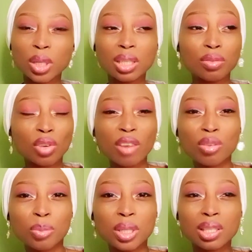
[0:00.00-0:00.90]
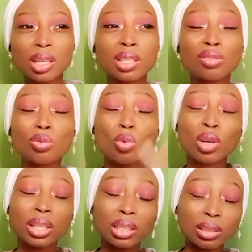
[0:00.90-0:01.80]
If you have a business, if you work in
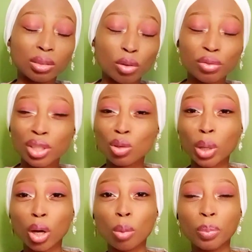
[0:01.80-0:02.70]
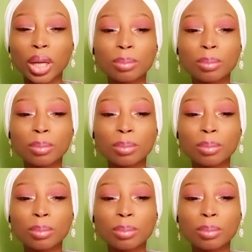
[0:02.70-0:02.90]
an office or a company.